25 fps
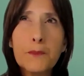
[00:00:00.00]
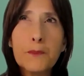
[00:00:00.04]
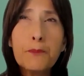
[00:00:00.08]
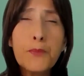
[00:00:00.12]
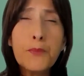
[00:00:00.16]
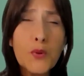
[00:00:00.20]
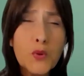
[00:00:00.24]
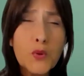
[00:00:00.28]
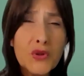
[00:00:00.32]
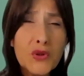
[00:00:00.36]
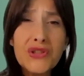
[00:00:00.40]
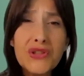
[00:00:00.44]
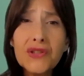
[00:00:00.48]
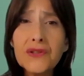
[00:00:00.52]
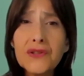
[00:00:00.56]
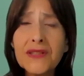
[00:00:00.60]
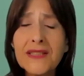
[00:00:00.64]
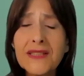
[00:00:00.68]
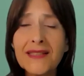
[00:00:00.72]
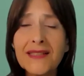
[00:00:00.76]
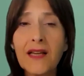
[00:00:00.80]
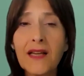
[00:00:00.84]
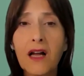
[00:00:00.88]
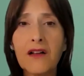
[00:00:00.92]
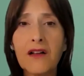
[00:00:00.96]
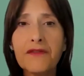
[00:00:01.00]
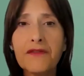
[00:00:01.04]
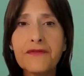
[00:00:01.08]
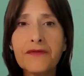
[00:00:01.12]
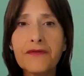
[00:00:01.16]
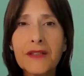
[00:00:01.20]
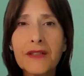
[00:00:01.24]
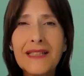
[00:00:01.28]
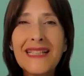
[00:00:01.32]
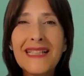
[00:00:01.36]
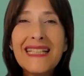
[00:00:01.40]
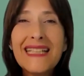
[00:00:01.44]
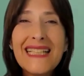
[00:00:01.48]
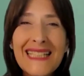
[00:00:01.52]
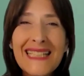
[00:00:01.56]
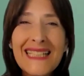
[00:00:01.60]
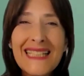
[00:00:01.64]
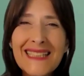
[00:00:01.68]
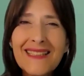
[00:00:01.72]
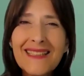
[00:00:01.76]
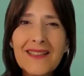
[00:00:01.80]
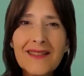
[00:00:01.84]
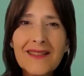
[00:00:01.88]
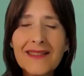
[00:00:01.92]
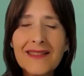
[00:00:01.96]
put yourself in
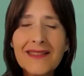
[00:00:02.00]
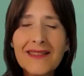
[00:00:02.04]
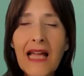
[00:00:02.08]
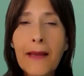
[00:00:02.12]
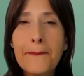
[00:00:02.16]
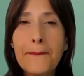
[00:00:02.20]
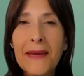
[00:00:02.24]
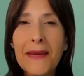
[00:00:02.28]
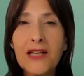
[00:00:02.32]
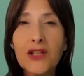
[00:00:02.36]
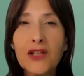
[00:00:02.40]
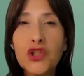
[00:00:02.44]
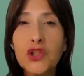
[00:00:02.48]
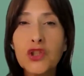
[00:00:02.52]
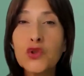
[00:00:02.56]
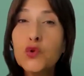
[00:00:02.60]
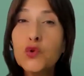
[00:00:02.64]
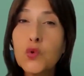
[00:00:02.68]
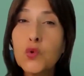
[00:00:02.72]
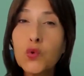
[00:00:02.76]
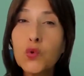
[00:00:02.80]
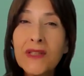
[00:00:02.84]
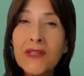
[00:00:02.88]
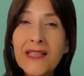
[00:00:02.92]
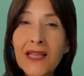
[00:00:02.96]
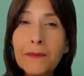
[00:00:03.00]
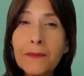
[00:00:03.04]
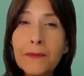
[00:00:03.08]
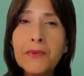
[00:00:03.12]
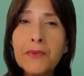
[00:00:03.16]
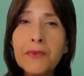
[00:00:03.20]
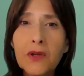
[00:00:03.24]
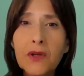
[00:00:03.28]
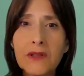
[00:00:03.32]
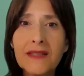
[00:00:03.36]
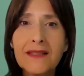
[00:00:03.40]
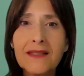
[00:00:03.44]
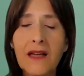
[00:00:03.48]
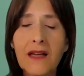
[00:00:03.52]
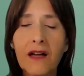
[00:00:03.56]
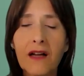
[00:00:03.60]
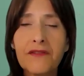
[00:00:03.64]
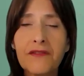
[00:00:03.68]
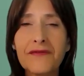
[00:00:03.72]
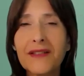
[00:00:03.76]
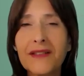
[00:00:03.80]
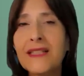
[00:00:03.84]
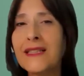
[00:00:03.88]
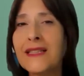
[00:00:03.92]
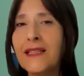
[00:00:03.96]
this dimension, to keep yourself
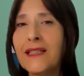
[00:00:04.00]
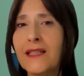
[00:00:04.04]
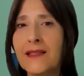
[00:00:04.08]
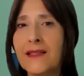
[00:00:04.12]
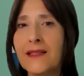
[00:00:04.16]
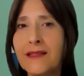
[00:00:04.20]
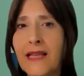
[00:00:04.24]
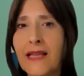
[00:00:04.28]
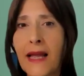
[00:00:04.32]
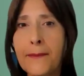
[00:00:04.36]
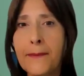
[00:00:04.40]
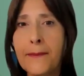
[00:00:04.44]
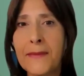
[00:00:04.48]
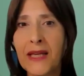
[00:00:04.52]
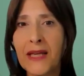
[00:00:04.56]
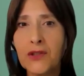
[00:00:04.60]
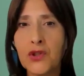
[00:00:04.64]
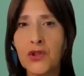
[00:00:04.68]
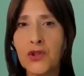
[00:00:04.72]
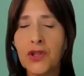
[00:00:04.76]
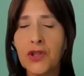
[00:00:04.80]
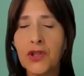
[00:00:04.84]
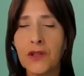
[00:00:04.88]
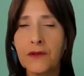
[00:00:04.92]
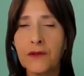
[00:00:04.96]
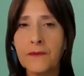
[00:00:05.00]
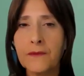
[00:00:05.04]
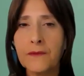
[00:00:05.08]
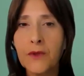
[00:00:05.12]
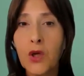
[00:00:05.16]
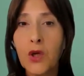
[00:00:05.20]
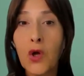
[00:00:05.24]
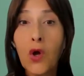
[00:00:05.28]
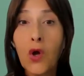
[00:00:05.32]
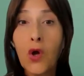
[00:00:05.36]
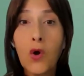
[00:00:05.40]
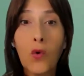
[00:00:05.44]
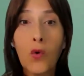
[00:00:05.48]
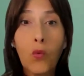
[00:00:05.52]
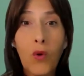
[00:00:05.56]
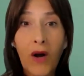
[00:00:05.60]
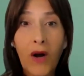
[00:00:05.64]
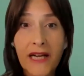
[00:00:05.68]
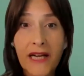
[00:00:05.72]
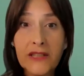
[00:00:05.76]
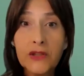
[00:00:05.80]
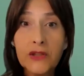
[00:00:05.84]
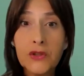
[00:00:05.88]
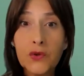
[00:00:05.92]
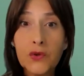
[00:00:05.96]
in this dimension. Why
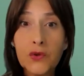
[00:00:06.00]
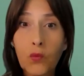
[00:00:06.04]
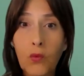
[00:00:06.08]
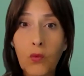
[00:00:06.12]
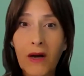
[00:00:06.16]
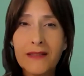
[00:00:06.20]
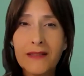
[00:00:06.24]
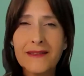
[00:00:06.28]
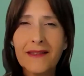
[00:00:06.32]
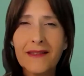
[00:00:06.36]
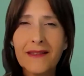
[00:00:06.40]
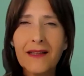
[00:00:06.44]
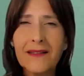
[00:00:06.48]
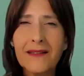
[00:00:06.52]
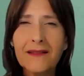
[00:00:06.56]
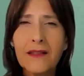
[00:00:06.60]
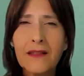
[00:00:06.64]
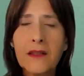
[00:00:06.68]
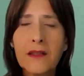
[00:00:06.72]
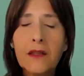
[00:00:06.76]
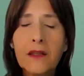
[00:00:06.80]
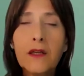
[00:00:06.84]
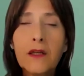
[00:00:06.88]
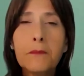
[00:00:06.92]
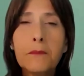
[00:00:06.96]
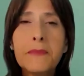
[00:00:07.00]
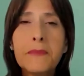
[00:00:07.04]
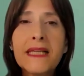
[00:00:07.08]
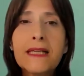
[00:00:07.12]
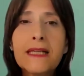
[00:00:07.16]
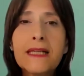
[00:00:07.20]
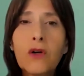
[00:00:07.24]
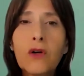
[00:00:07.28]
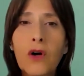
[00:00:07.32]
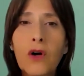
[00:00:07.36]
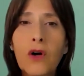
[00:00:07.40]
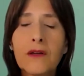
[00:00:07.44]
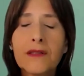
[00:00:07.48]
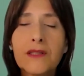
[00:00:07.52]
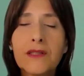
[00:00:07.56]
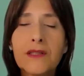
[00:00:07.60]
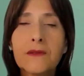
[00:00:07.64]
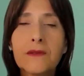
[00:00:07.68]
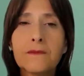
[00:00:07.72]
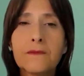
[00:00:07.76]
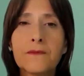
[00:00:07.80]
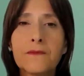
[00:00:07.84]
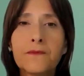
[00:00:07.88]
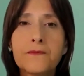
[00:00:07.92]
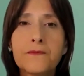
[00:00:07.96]
do you want that? Because
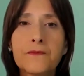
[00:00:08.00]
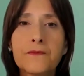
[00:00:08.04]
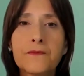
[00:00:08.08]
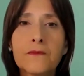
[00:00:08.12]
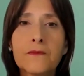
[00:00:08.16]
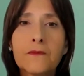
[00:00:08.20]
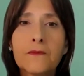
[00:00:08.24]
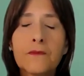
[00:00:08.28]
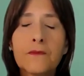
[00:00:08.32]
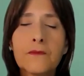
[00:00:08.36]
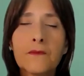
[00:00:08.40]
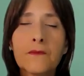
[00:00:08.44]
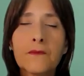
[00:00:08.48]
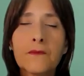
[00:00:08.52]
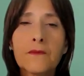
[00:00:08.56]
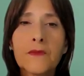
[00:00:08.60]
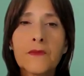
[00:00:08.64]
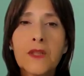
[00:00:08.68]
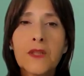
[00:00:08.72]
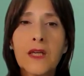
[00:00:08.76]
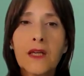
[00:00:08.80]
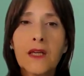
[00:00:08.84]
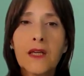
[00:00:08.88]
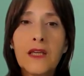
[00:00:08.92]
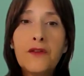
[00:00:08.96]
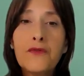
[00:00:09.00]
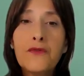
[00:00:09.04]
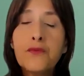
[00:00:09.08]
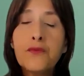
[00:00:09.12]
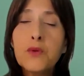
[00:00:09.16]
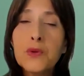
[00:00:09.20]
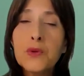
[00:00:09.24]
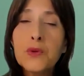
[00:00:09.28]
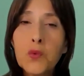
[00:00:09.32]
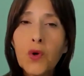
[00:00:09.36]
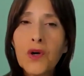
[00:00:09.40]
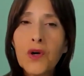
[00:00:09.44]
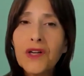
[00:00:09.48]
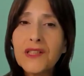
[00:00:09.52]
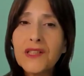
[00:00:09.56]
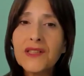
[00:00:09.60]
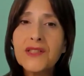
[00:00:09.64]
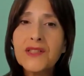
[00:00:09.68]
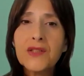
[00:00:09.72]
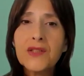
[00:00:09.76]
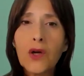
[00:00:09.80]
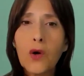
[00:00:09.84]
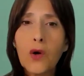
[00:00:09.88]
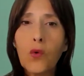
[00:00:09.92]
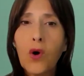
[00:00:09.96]
if we worked
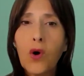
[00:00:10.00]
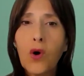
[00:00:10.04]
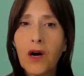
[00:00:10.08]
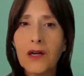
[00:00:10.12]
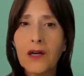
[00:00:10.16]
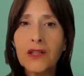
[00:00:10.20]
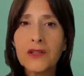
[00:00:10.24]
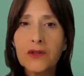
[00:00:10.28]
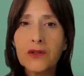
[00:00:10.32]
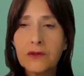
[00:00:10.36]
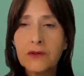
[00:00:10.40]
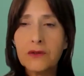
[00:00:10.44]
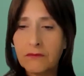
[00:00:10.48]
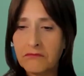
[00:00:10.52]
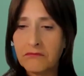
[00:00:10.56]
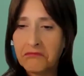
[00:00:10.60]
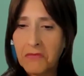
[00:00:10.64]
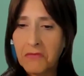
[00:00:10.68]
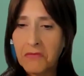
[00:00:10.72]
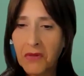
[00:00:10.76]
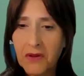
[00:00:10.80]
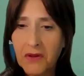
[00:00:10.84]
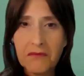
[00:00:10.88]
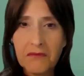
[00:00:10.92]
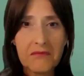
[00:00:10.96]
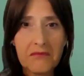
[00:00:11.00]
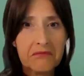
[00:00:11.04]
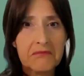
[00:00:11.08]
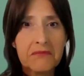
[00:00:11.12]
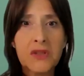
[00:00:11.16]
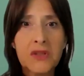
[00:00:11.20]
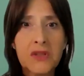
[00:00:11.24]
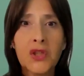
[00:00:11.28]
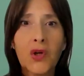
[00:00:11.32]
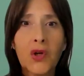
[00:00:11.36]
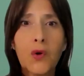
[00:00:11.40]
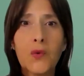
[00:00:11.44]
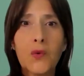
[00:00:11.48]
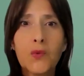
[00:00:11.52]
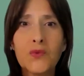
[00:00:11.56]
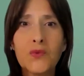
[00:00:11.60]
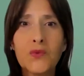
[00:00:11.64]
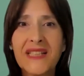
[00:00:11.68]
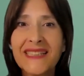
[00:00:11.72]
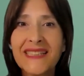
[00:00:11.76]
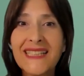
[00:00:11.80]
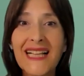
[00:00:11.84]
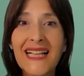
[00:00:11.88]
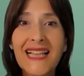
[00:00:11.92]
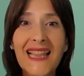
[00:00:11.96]
so hard,
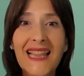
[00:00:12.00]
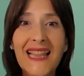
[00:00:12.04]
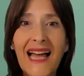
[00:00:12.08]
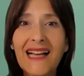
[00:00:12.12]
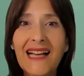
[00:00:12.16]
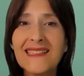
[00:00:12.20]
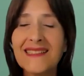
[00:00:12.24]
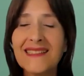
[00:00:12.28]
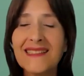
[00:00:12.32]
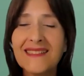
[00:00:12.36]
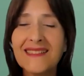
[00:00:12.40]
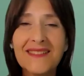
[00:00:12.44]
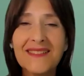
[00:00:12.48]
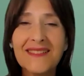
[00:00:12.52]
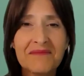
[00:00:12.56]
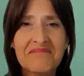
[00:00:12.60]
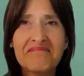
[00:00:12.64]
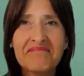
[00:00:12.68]
at the last